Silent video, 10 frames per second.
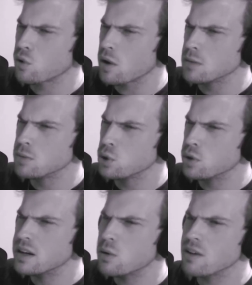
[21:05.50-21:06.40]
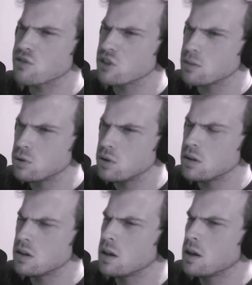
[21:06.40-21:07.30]
credibility
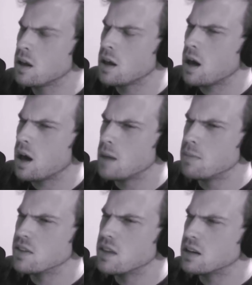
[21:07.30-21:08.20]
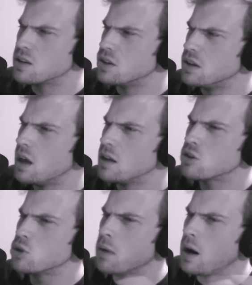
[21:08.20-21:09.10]
questionable, but at the end of the day,
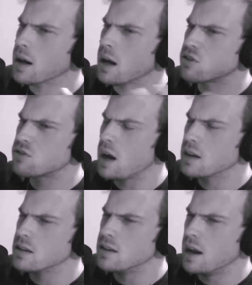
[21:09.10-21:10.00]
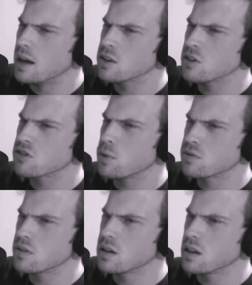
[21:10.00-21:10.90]
Tupac got shot to death and
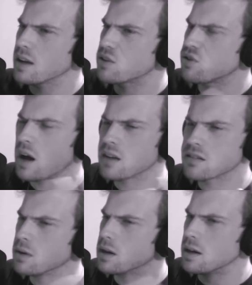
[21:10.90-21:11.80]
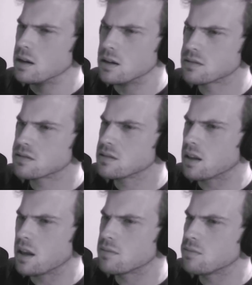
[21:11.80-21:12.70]
supposedly like shot somebody else, and
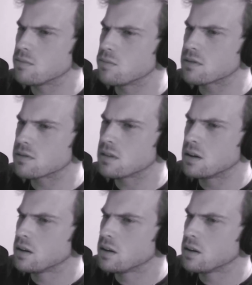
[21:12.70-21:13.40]
like was,